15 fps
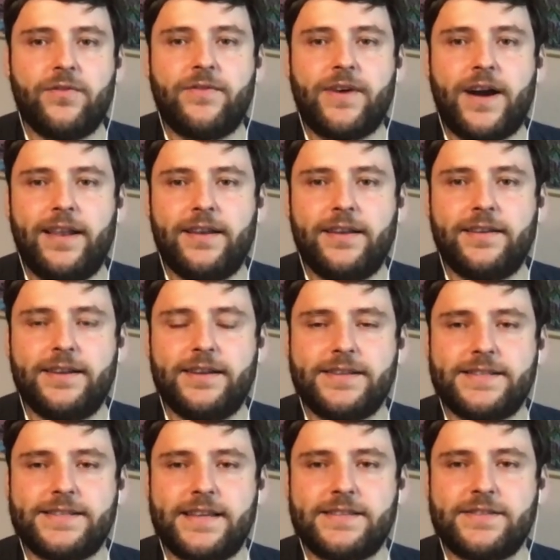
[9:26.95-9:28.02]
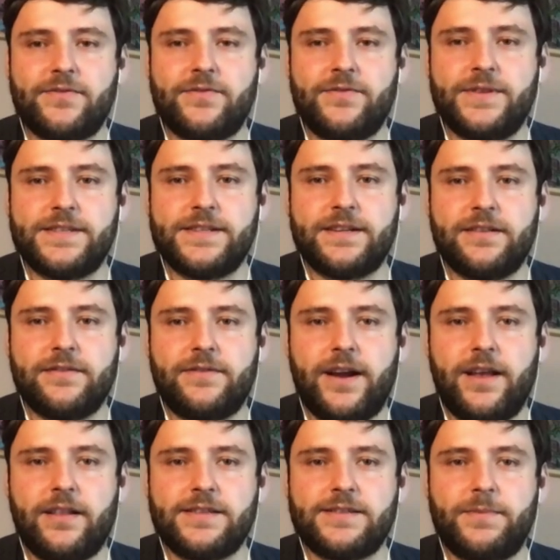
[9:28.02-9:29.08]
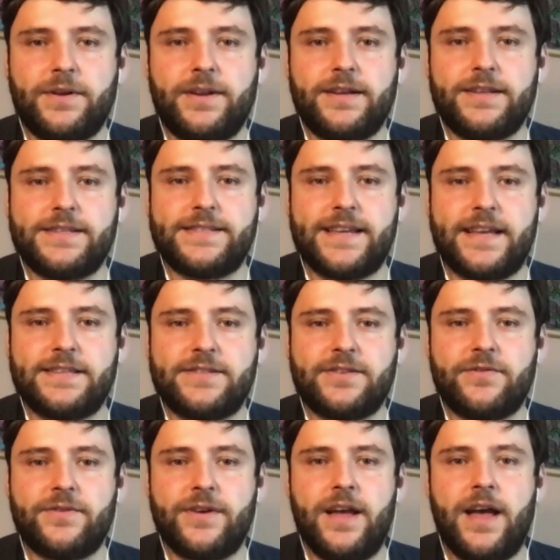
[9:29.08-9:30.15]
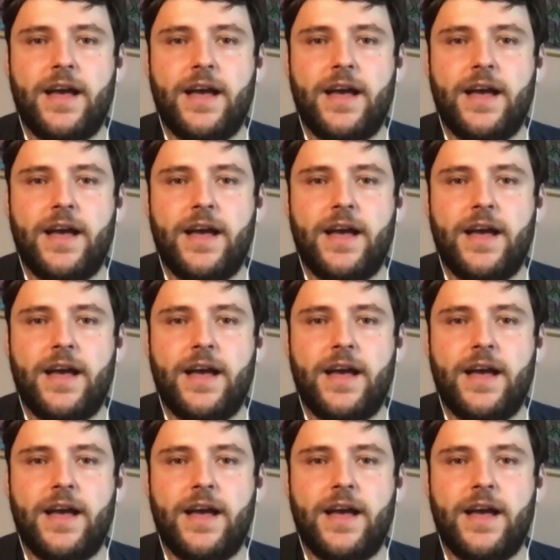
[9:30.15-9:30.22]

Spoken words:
violent in a sense of physical violence, but in a sense of